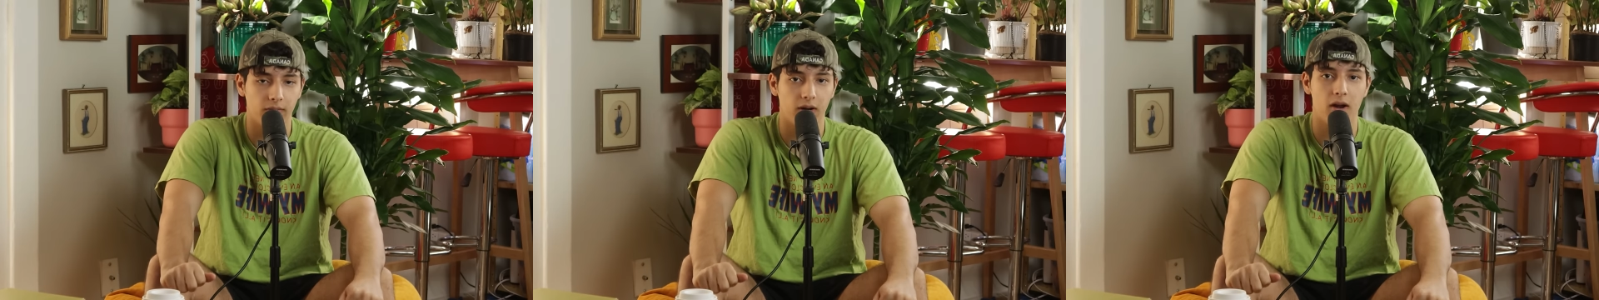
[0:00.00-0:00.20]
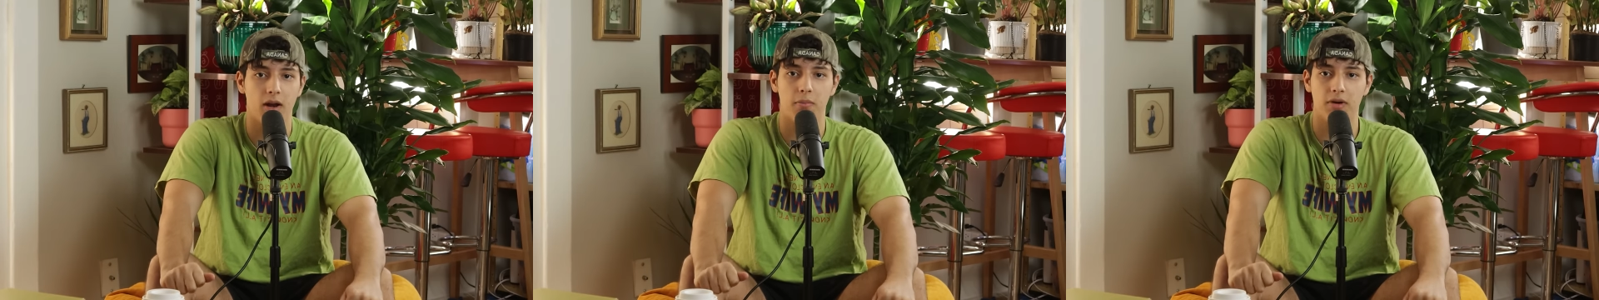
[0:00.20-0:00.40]

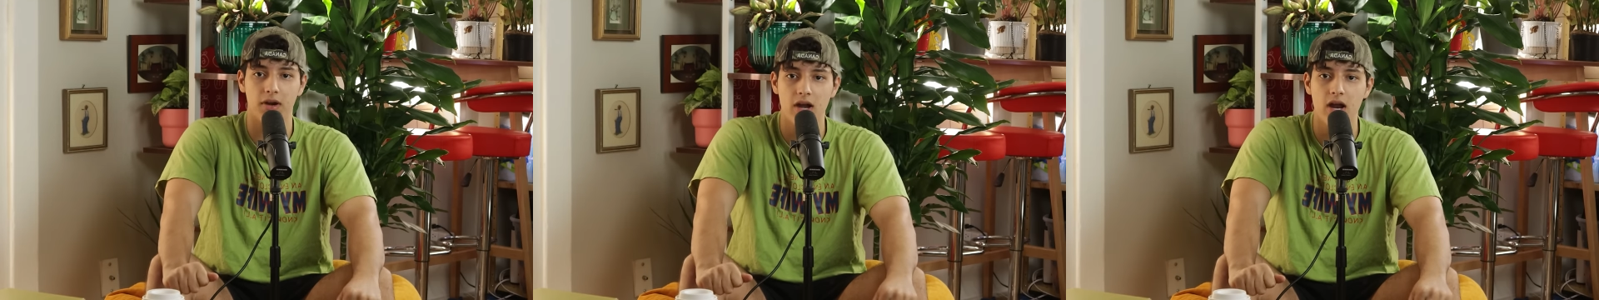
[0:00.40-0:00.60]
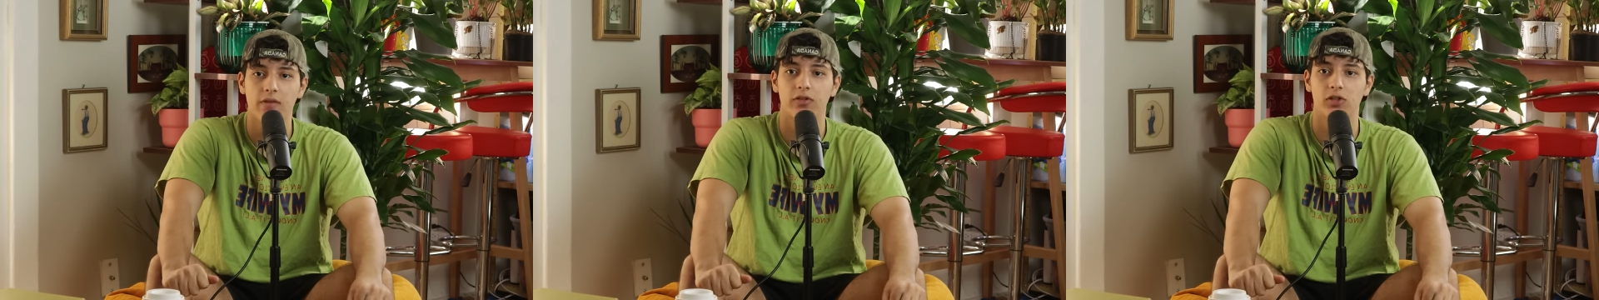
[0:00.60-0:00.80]
And I'm
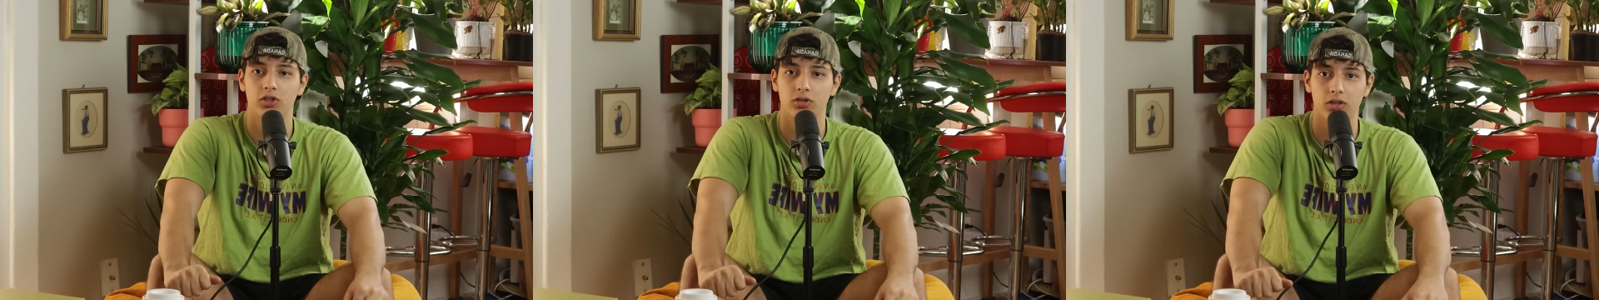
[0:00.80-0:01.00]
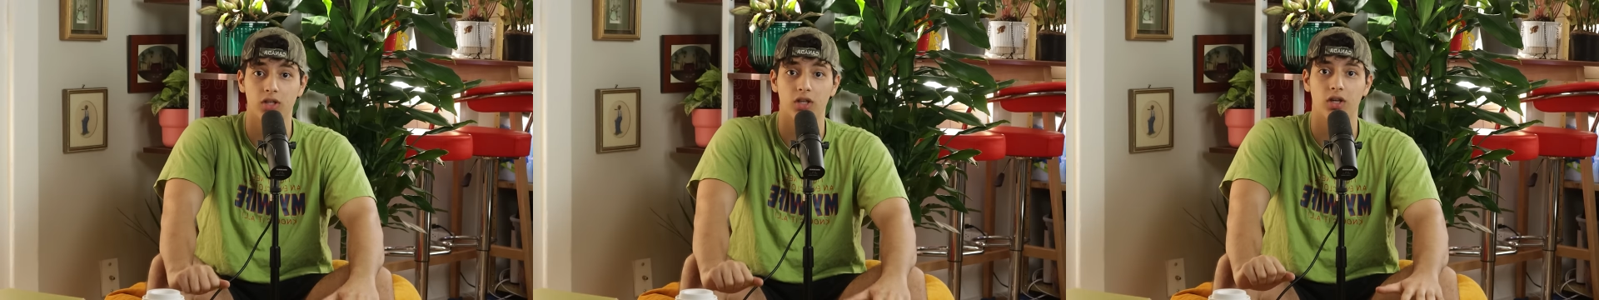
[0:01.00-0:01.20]
never
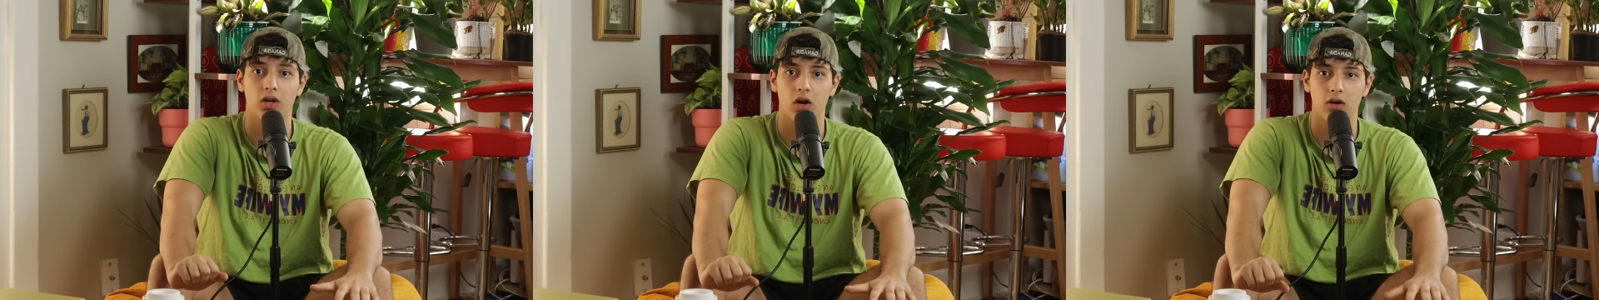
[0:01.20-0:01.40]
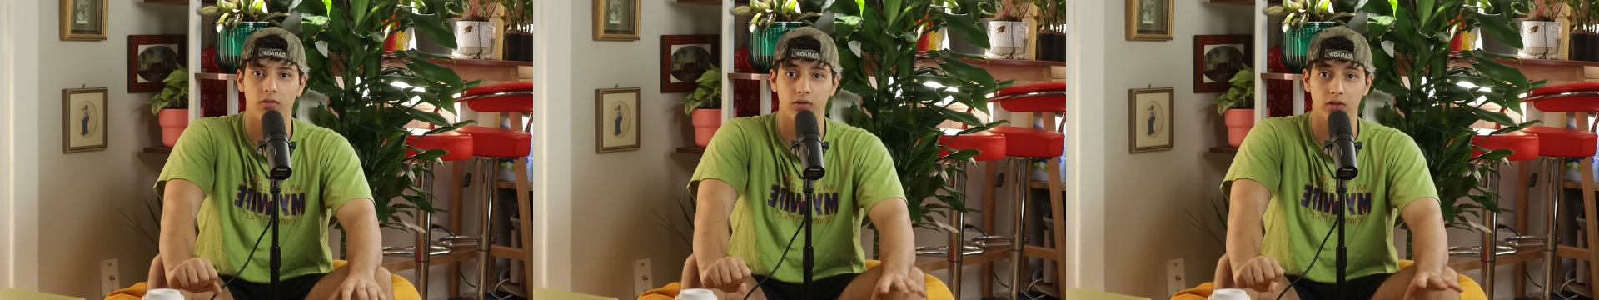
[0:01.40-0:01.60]
drinking
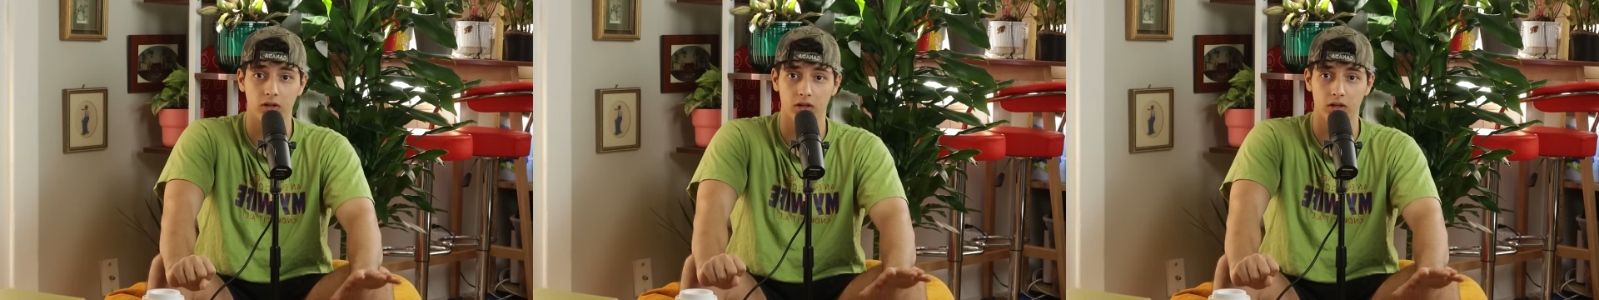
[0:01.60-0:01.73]
coffee